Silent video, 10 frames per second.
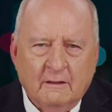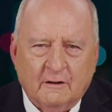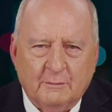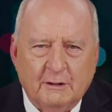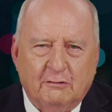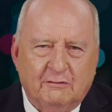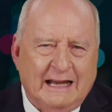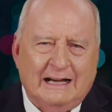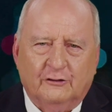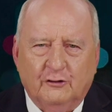there have been
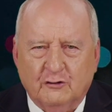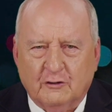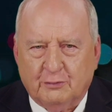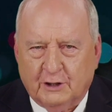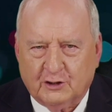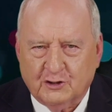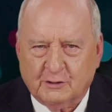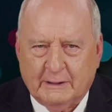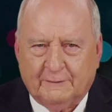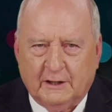thousands of
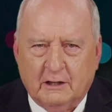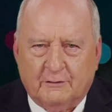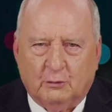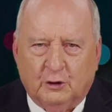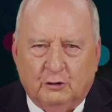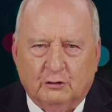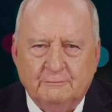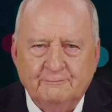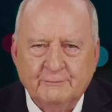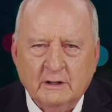predictions about the end of the world.